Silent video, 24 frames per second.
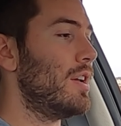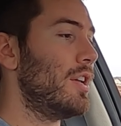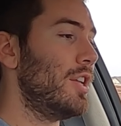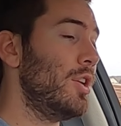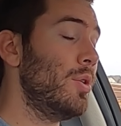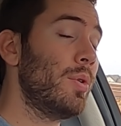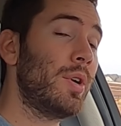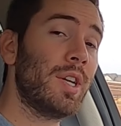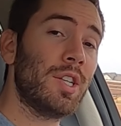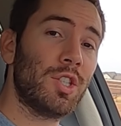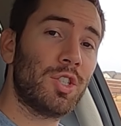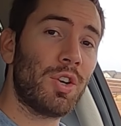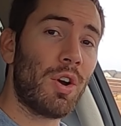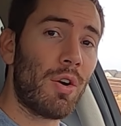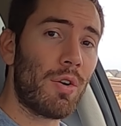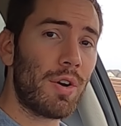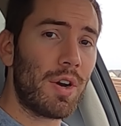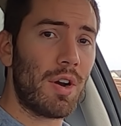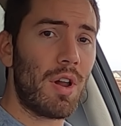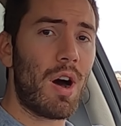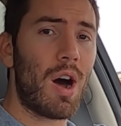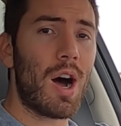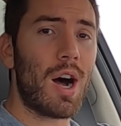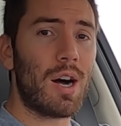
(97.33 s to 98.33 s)
You can turn
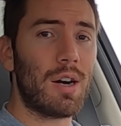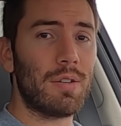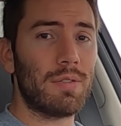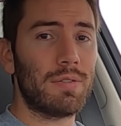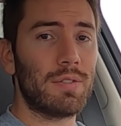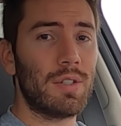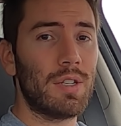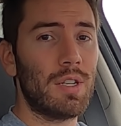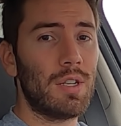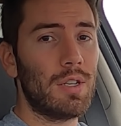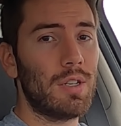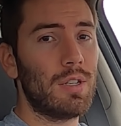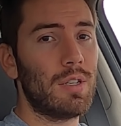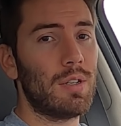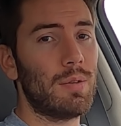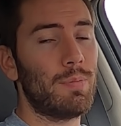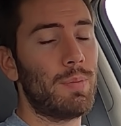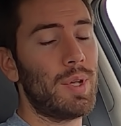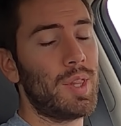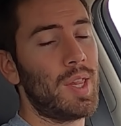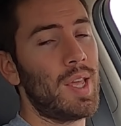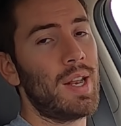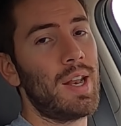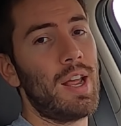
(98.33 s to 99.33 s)
it off,
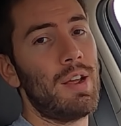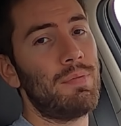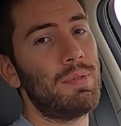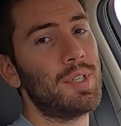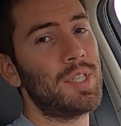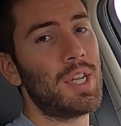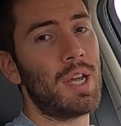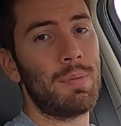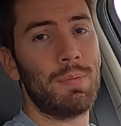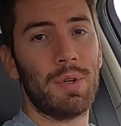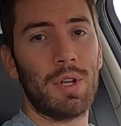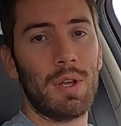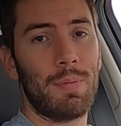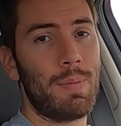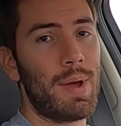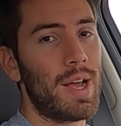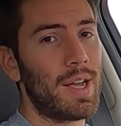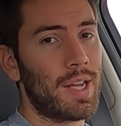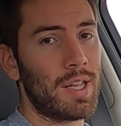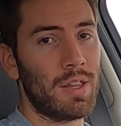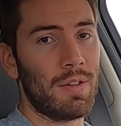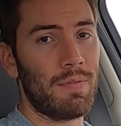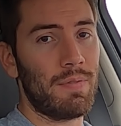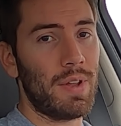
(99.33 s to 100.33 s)
but then every time you get
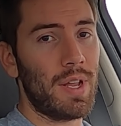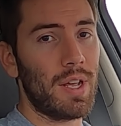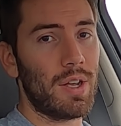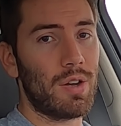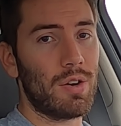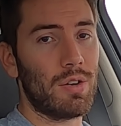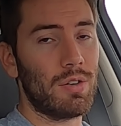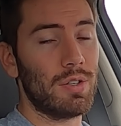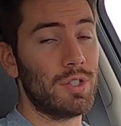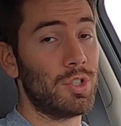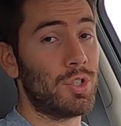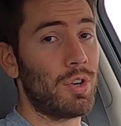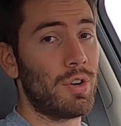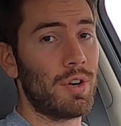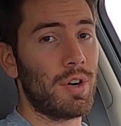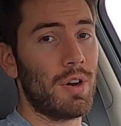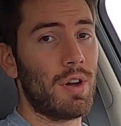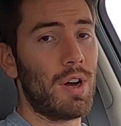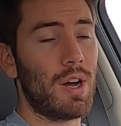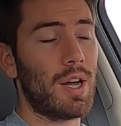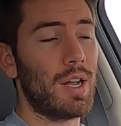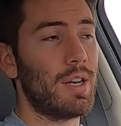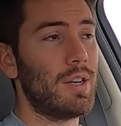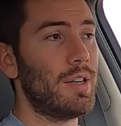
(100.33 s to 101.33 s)
back in the vehicle and turn it
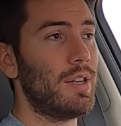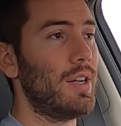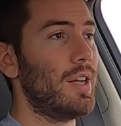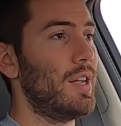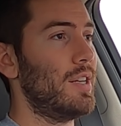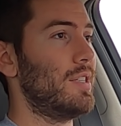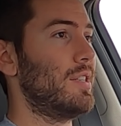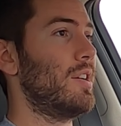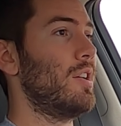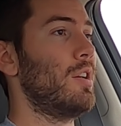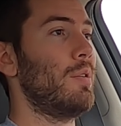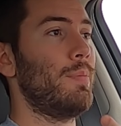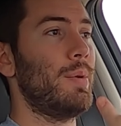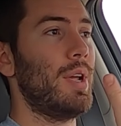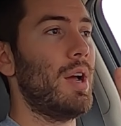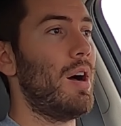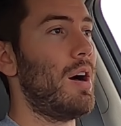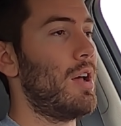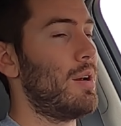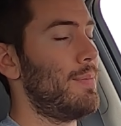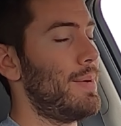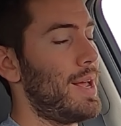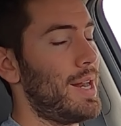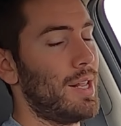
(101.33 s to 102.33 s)
on, it's going to be
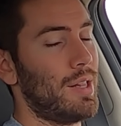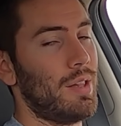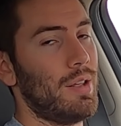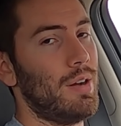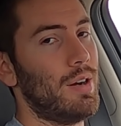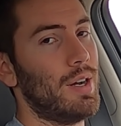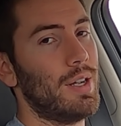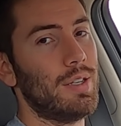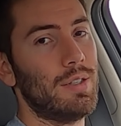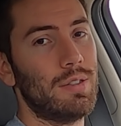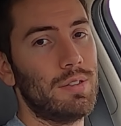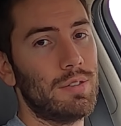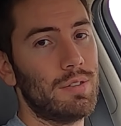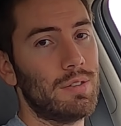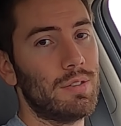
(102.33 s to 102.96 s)
automatically on.